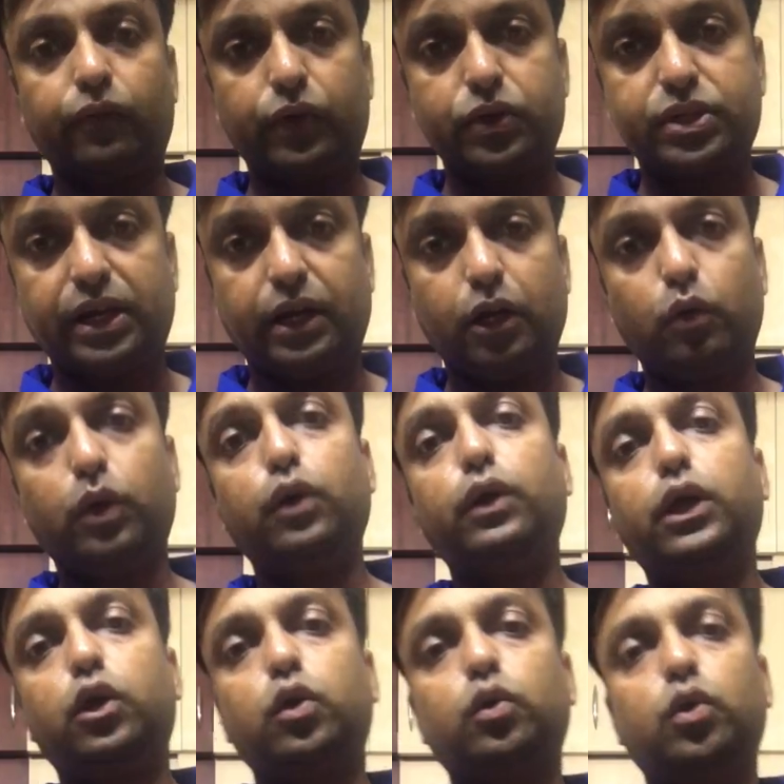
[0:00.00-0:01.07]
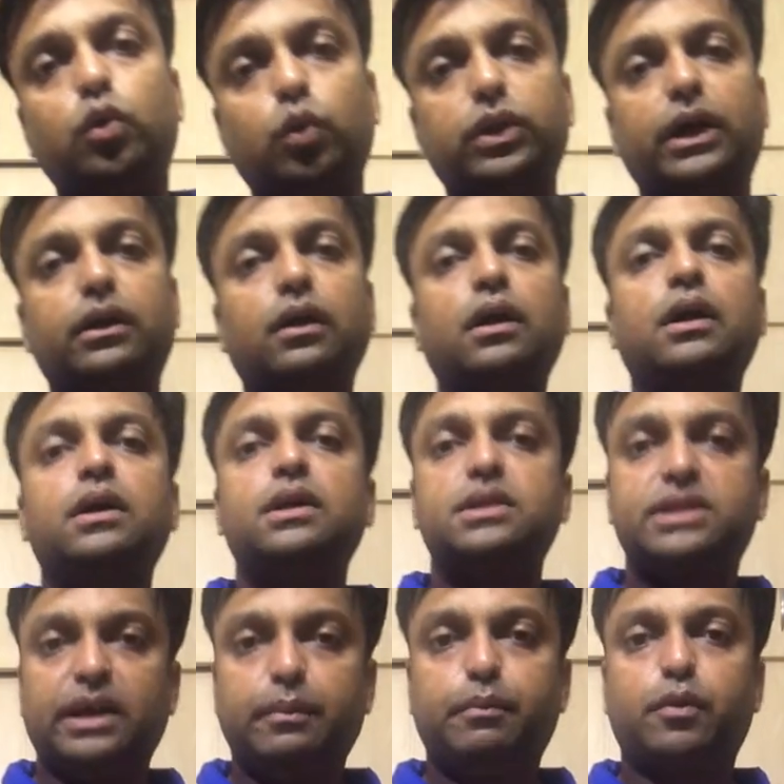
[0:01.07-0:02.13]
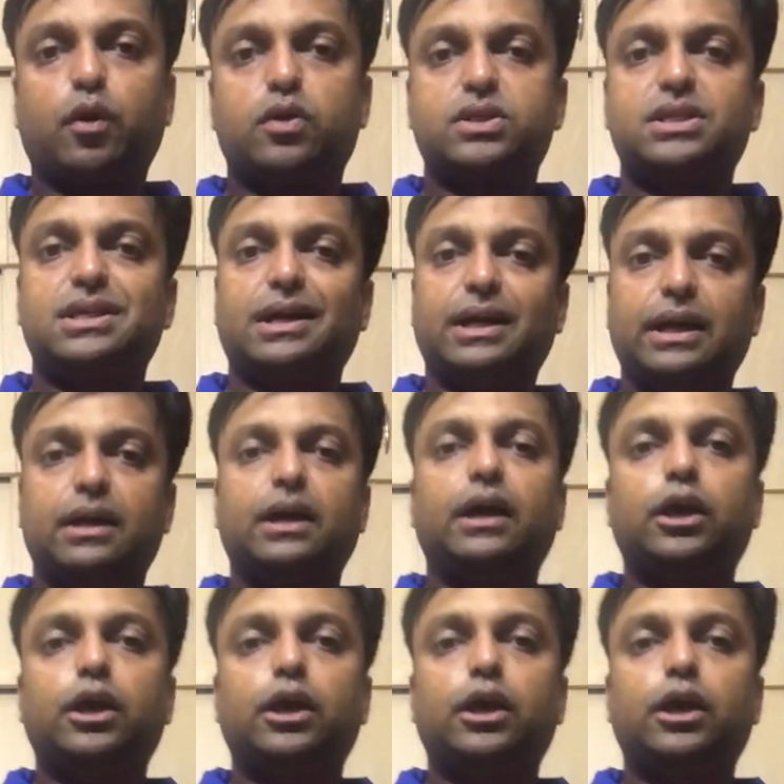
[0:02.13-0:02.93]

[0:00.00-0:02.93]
hours, and you need to do that same process again,